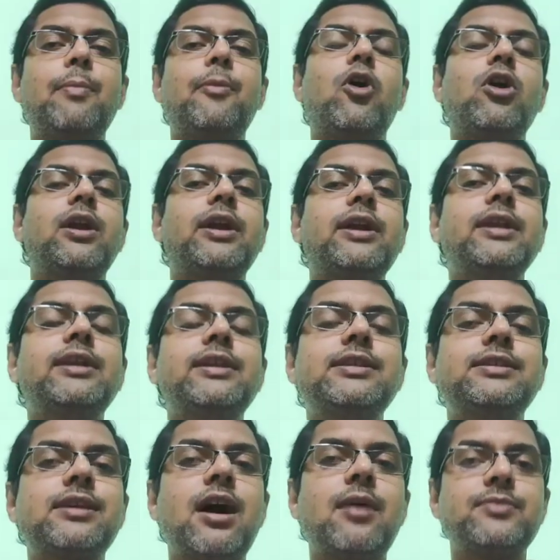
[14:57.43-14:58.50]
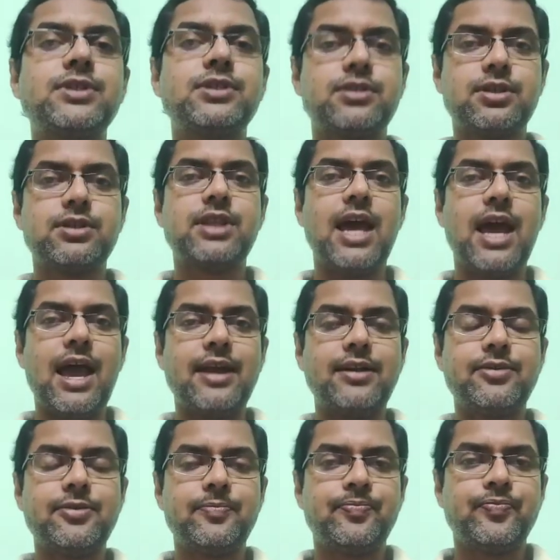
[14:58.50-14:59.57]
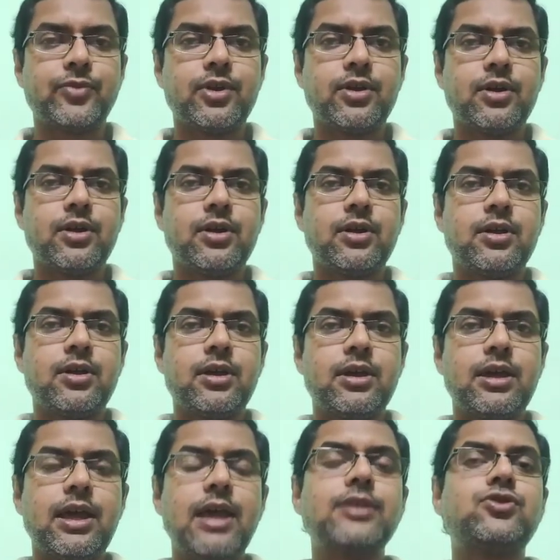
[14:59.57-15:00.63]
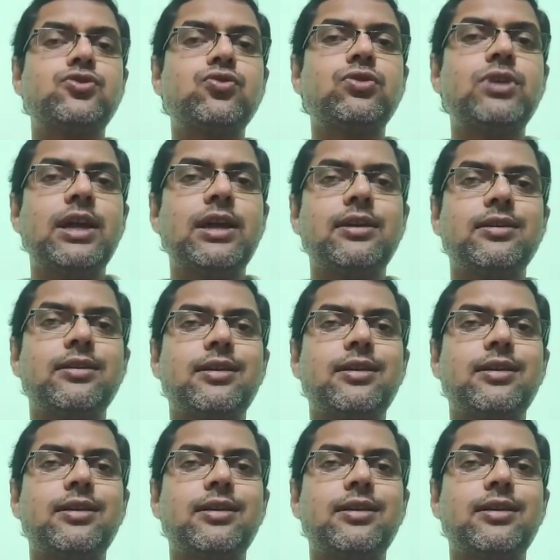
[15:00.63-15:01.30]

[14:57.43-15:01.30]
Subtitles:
have already discussed that a student